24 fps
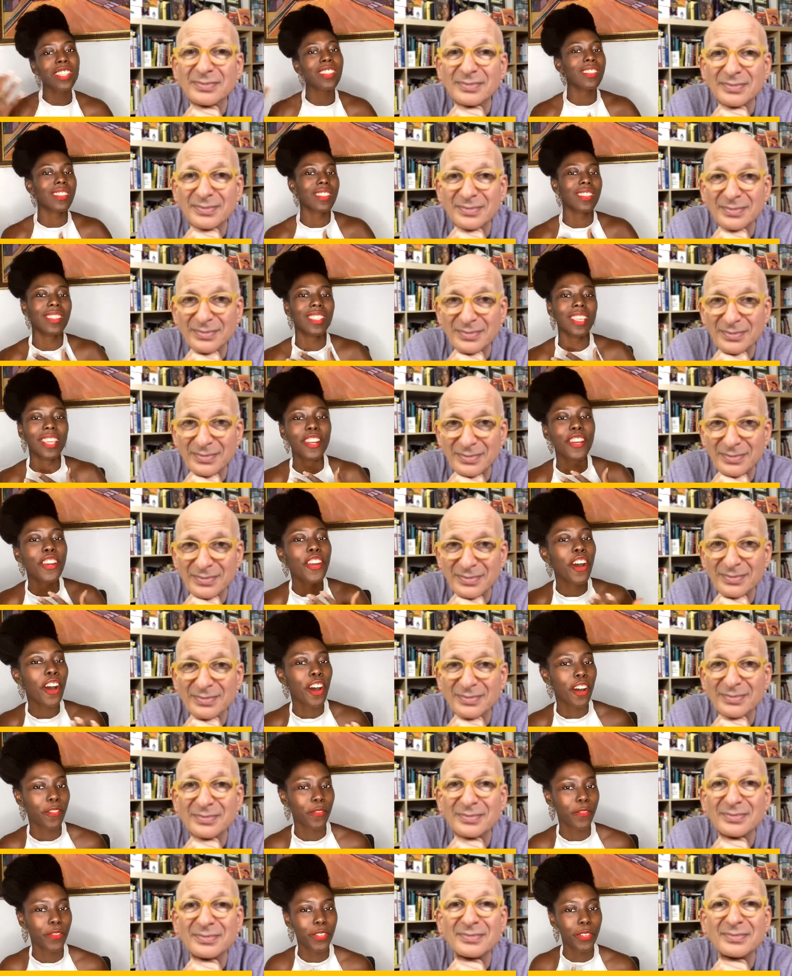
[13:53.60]
Speaker 1: enough,
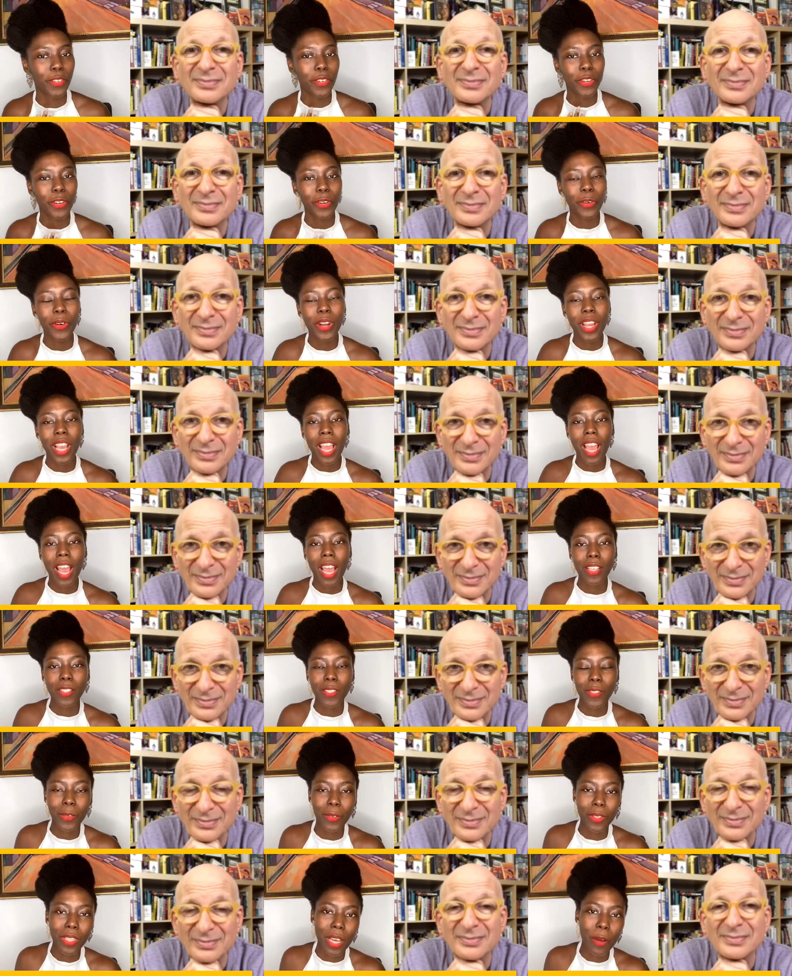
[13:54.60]
you know? And so
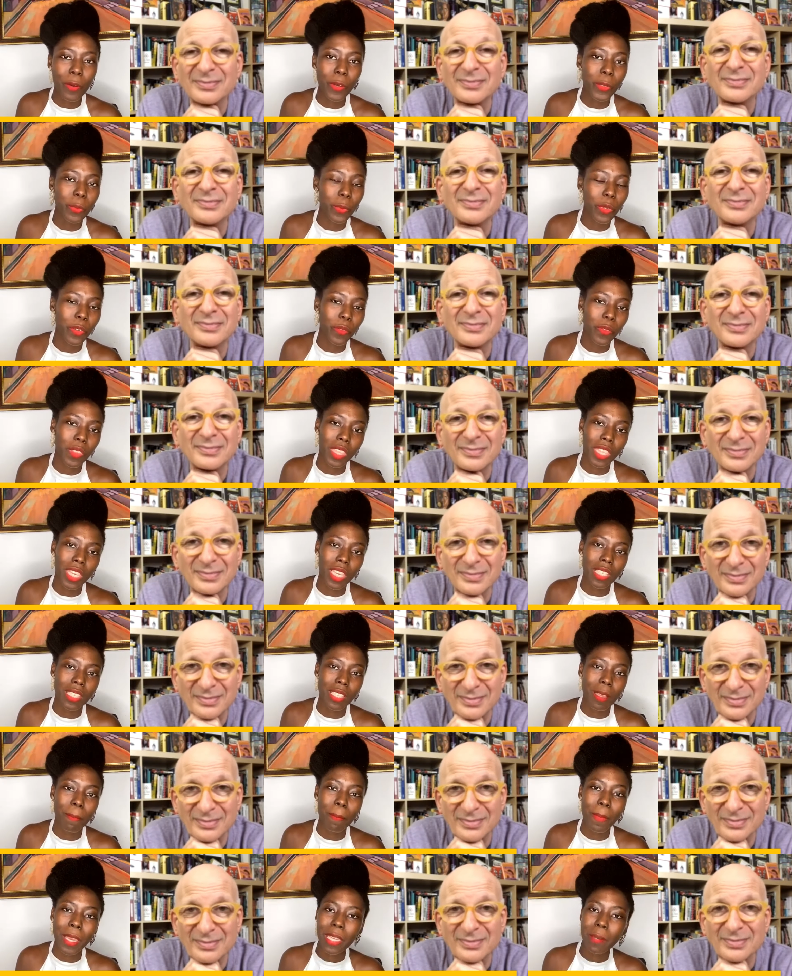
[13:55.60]
that was one of the things that
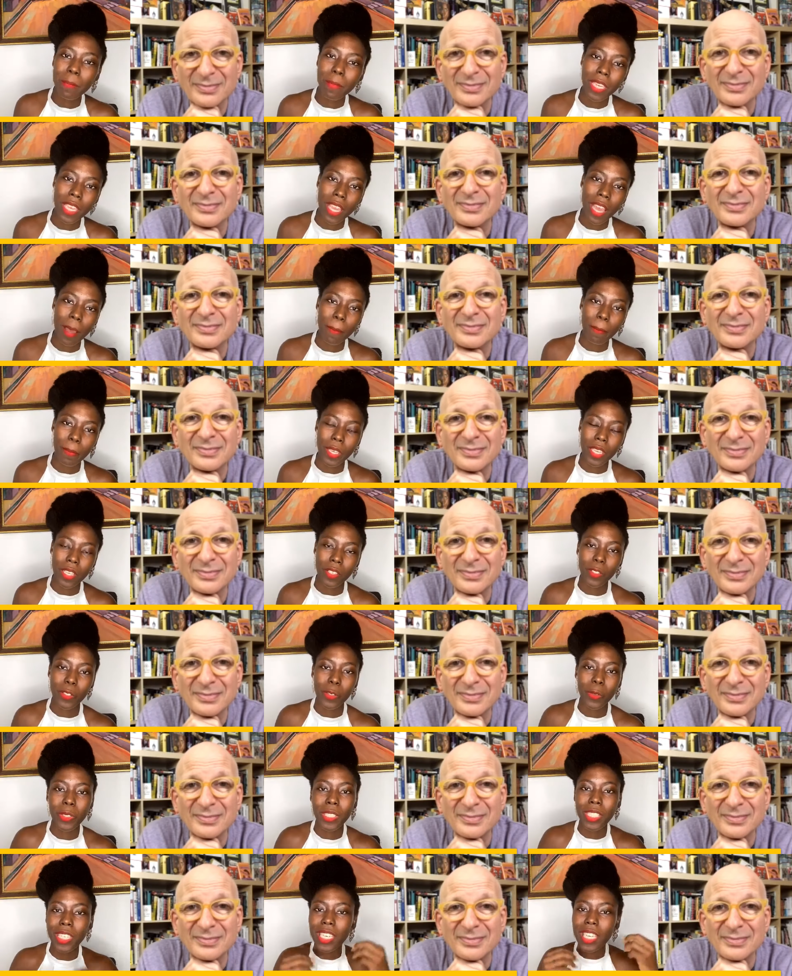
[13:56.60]
made me happy. And so
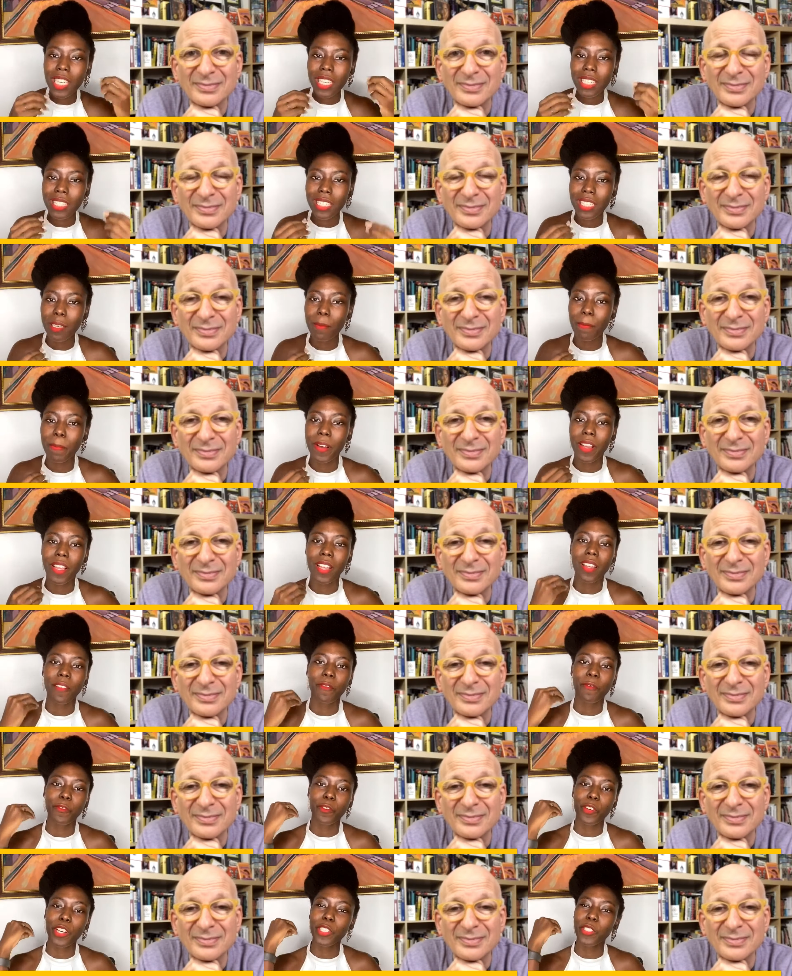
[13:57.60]
digging deeper, trying
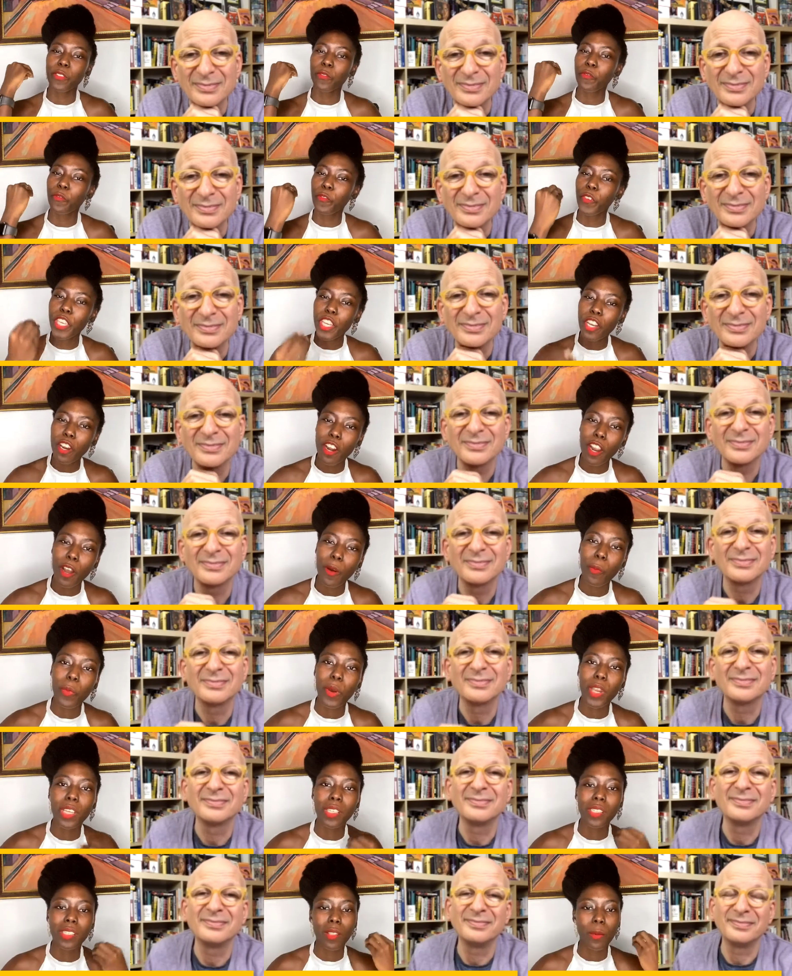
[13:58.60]
to figure out what is
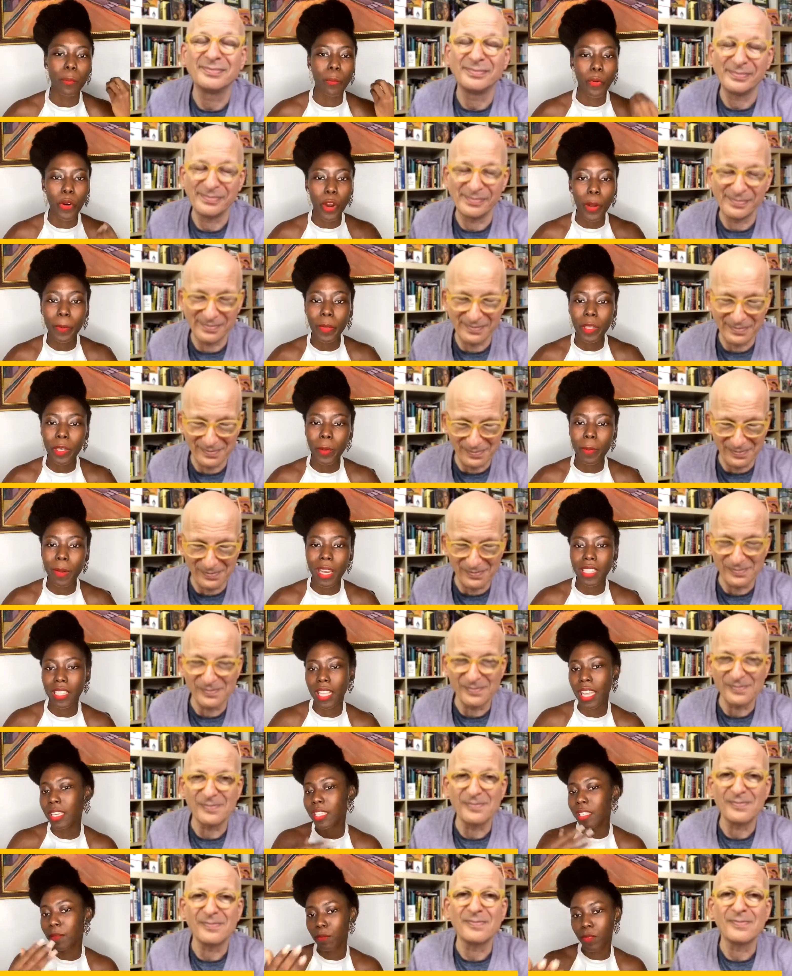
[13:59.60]
the problem, I then
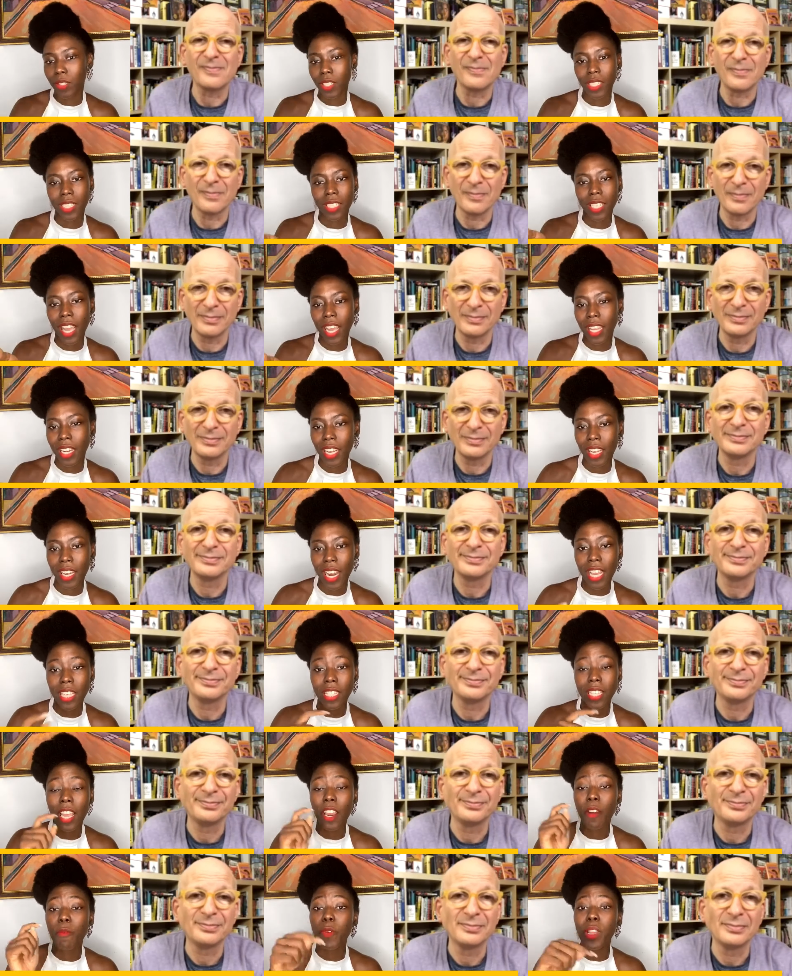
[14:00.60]
decided, I started
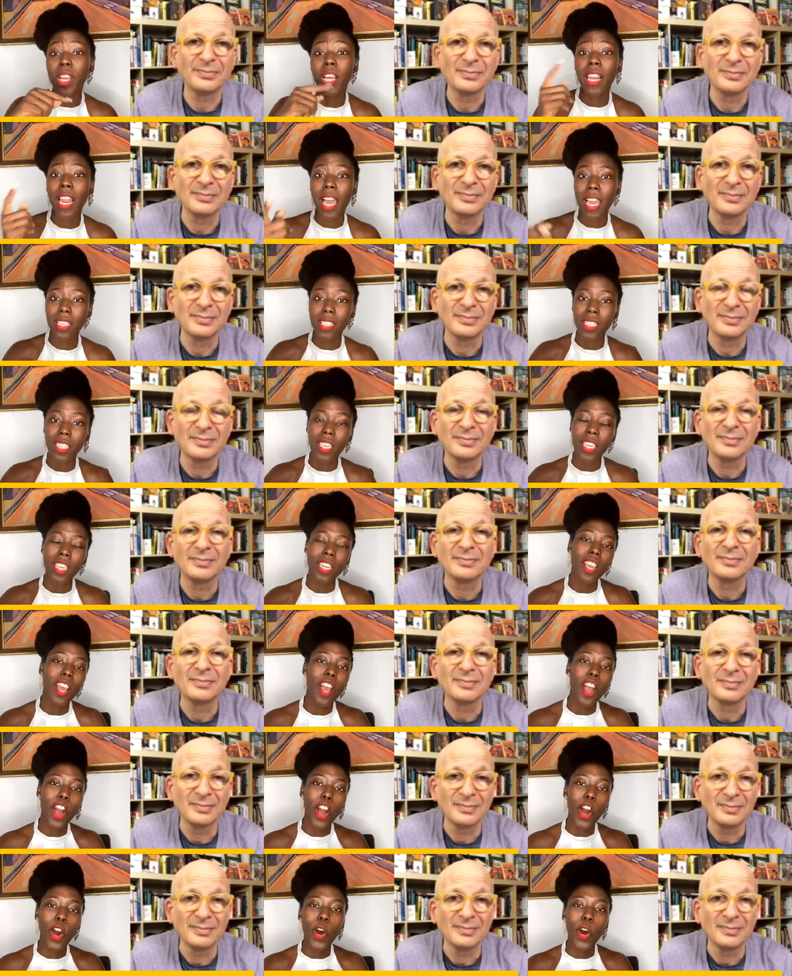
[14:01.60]
realizing, oh,